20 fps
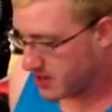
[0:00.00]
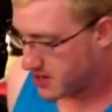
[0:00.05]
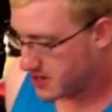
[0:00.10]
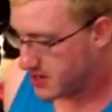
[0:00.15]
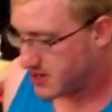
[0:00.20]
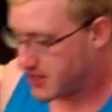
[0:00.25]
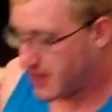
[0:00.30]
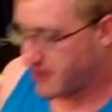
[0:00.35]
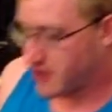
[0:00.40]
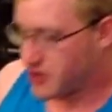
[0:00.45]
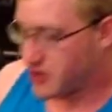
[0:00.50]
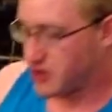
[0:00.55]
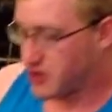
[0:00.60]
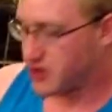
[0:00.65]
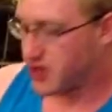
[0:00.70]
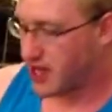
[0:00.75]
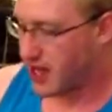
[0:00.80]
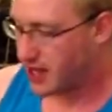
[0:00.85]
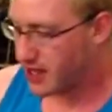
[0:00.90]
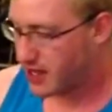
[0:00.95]
just ever so
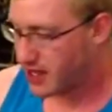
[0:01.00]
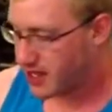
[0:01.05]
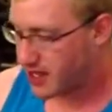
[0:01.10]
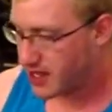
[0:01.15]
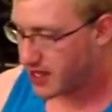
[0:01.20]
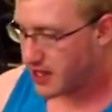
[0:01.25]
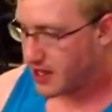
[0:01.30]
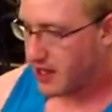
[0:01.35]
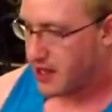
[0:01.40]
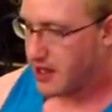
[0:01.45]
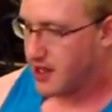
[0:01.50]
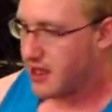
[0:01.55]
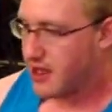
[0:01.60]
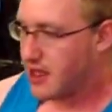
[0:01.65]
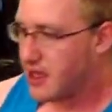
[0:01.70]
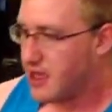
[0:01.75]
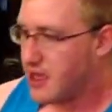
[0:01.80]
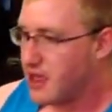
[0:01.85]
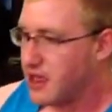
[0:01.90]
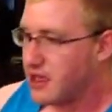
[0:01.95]
slightly.
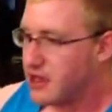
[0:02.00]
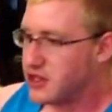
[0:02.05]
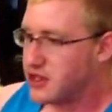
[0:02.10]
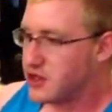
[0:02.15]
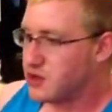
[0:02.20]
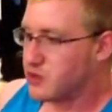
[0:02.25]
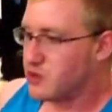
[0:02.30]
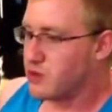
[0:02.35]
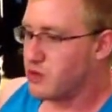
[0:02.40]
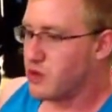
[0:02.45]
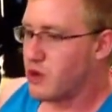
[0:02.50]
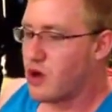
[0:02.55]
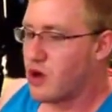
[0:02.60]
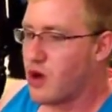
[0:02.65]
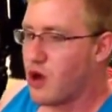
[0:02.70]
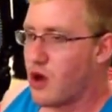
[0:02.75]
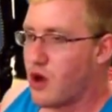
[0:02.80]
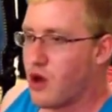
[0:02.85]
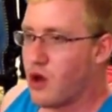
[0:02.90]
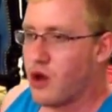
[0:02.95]
Just
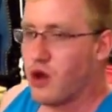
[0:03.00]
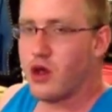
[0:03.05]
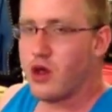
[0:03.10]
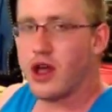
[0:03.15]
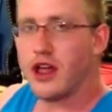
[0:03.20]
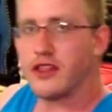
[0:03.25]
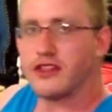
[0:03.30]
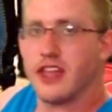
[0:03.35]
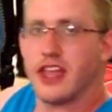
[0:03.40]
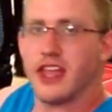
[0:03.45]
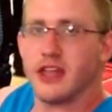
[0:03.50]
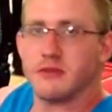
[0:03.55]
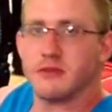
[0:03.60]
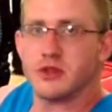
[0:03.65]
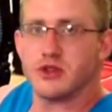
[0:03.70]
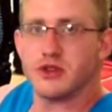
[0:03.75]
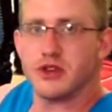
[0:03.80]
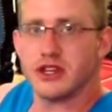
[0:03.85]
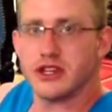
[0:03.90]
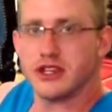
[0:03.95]
roll out the
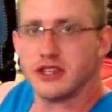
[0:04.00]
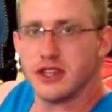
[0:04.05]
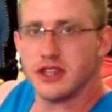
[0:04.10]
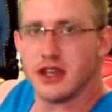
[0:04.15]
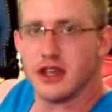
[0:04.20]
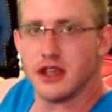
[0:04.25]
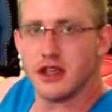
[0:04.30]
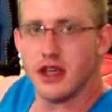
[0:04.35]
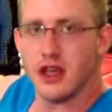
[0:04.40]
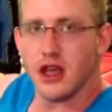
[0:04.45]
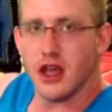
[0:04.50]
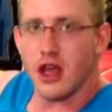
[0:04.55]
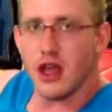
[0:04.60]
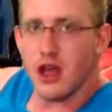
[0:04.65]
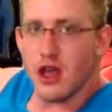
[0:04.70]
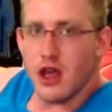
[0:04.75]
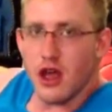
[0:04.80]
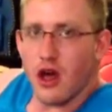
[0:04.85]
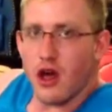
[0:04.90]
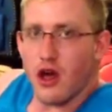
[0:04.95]
hamstrings
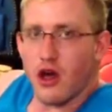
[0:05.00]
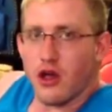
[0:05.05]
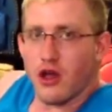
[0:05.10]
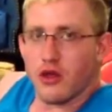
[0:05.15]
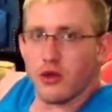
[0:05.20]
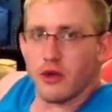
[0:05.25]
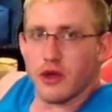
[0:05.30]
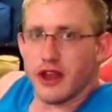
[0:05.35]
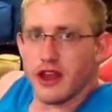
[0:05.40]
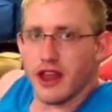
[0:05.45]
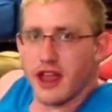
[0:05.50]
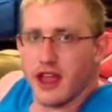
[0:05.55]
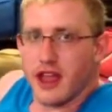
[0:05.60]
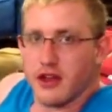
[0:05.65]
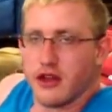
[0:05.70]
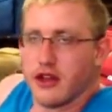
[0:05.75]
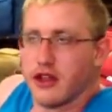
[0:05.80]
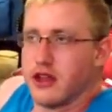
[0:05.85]
all the way down.